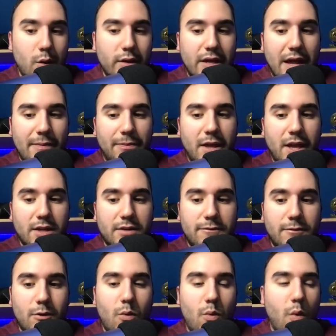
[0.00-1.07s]
Again, thanks
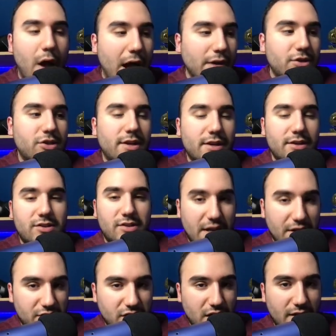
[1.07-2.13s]
for watching.
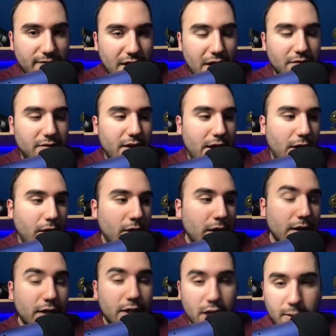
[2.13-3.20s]
Stay safe out there.
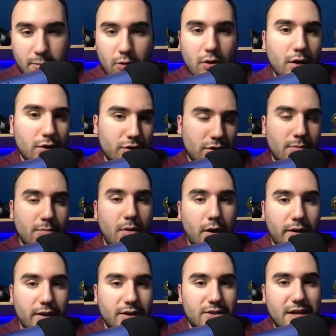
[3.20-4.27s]
Keep crushing the
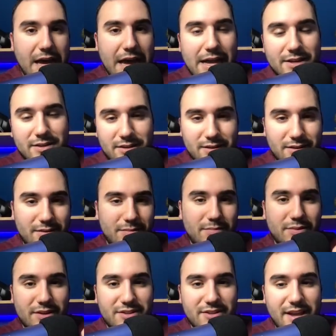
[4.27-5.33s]
markets, guys.
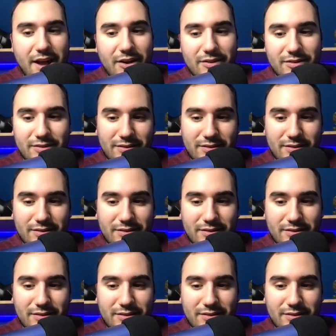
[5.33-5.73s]
Peace out.